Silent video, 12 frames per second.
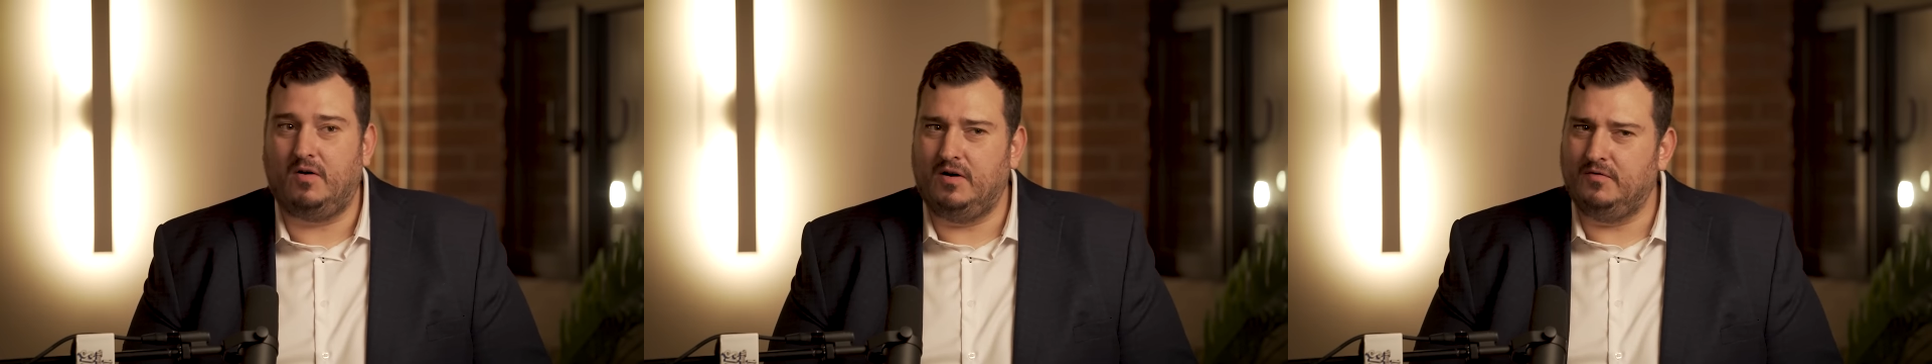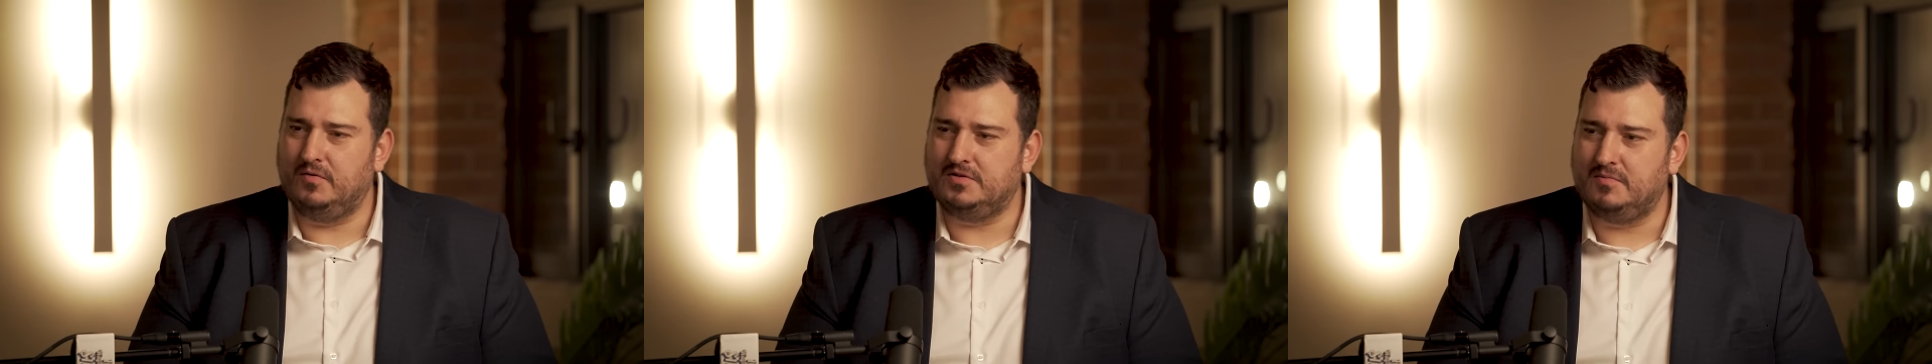or
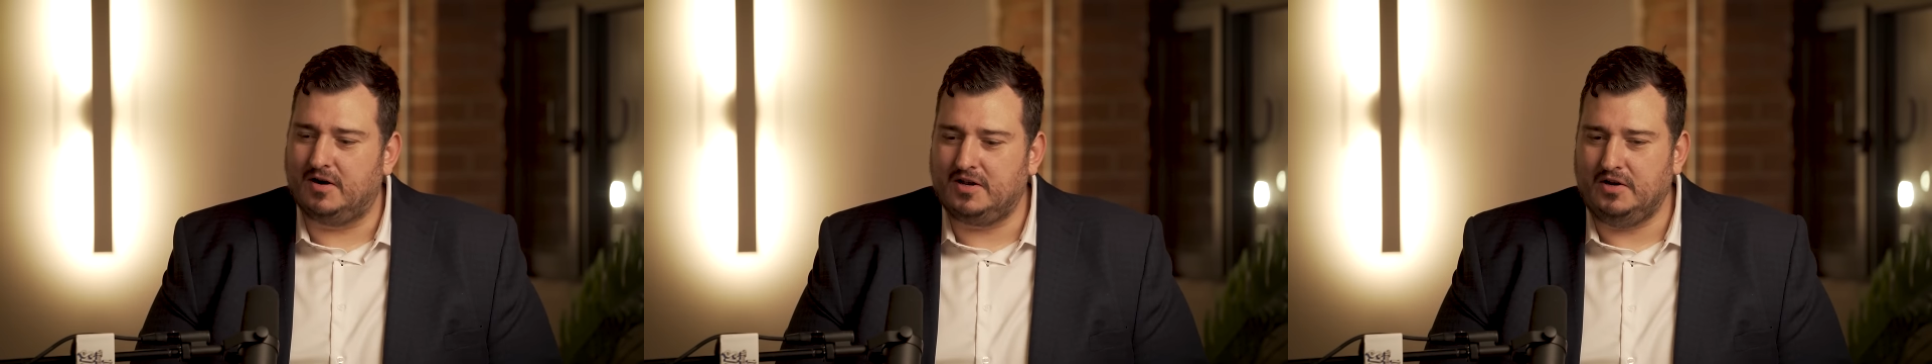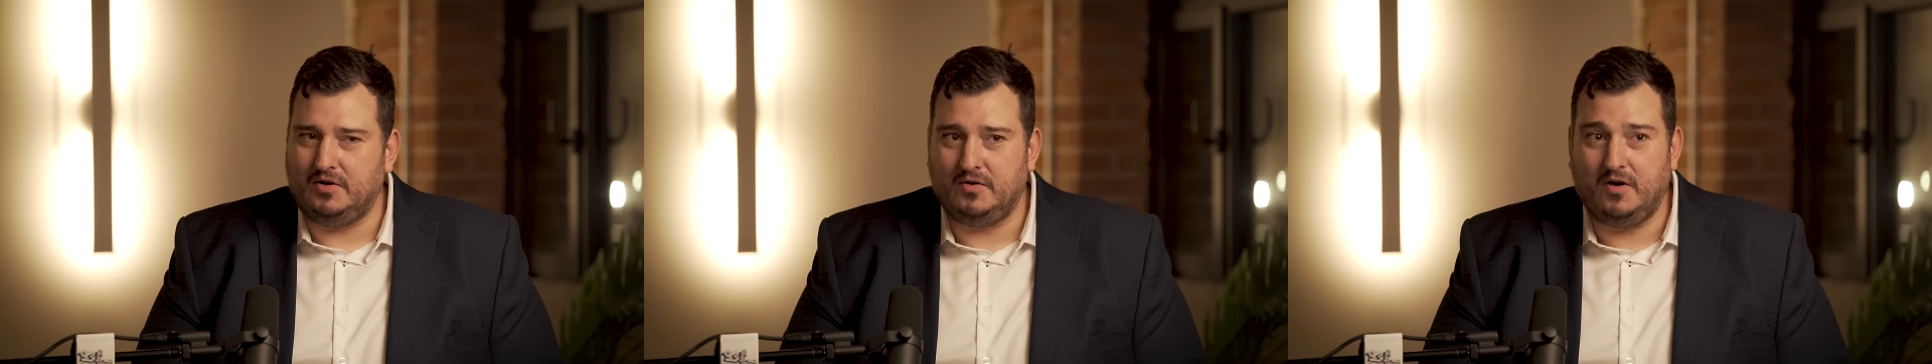Influencer
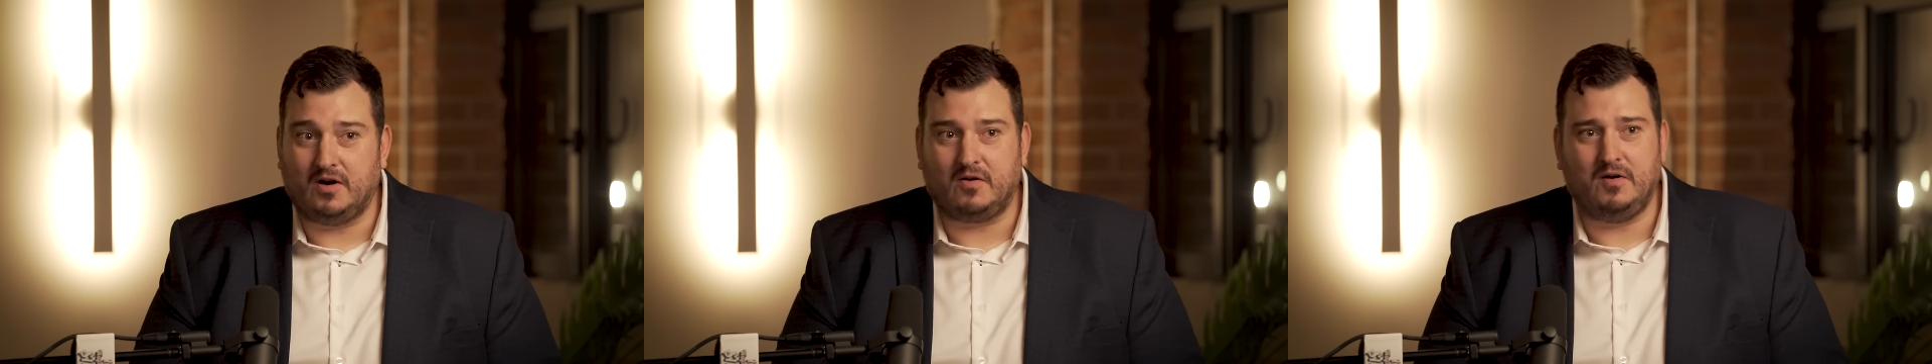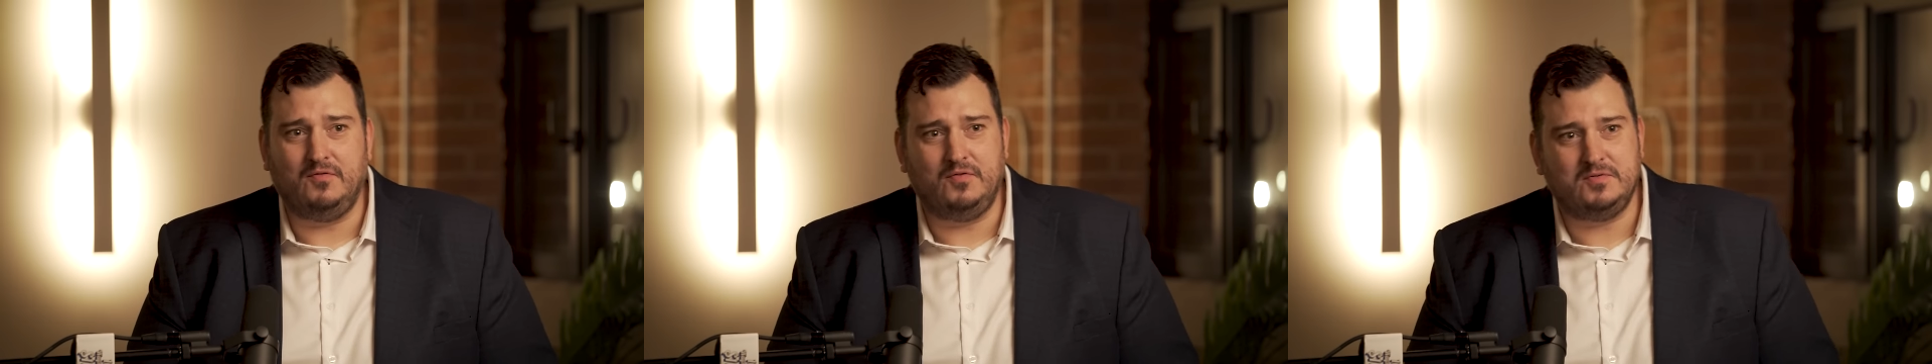Marketing New York,
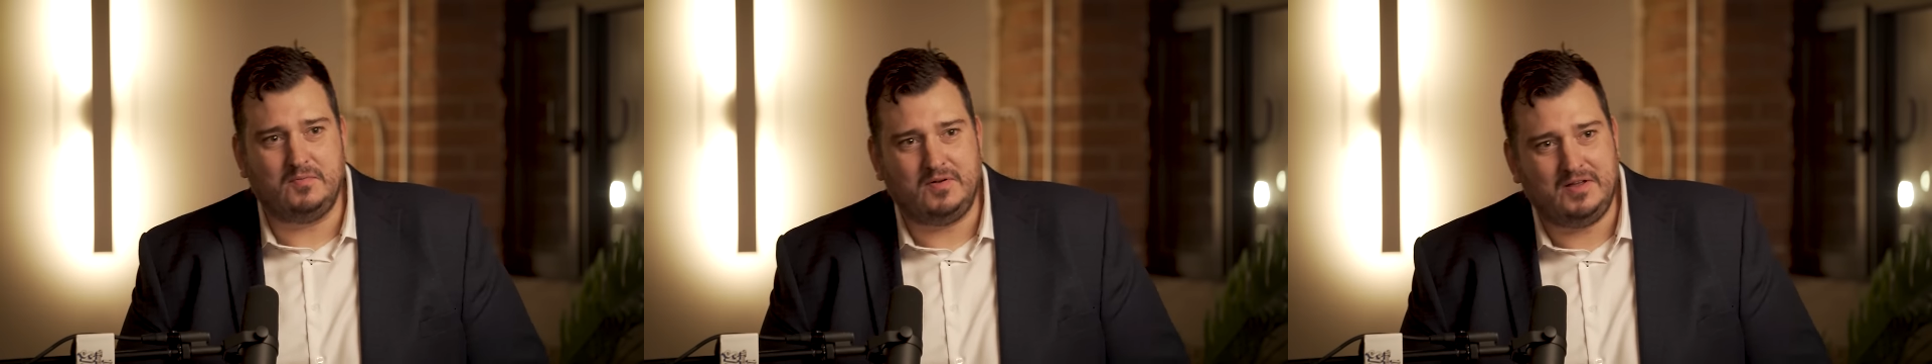or